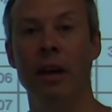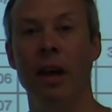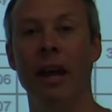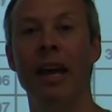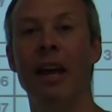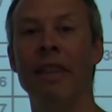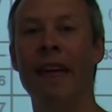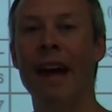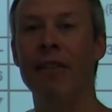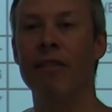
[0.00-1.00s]
And again,
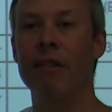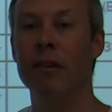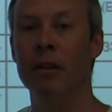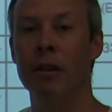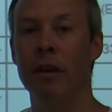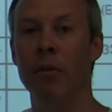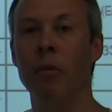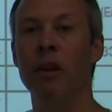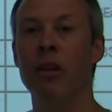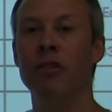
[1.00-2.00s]
that's right,
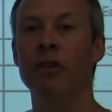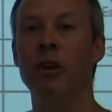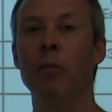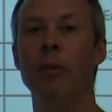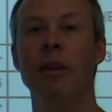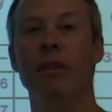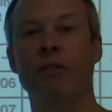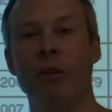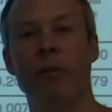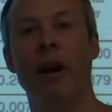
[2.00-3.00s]
what is determining the
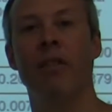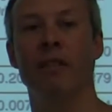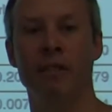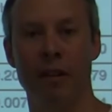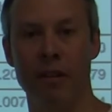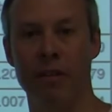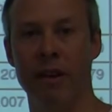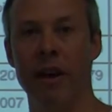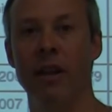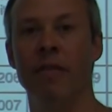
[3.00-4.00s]
sunrise and
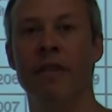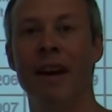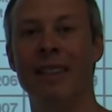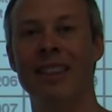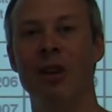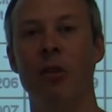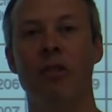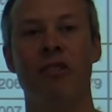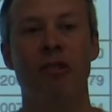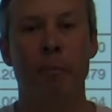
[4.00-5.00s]
sunset, and the fact that the Earth
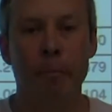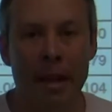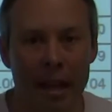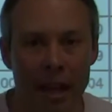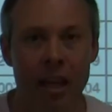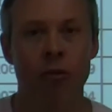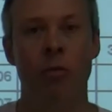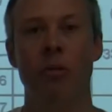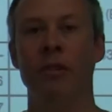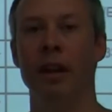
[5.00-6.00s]
is spinning, it's
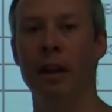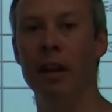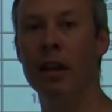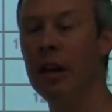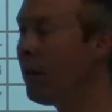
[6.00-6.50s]
rotating.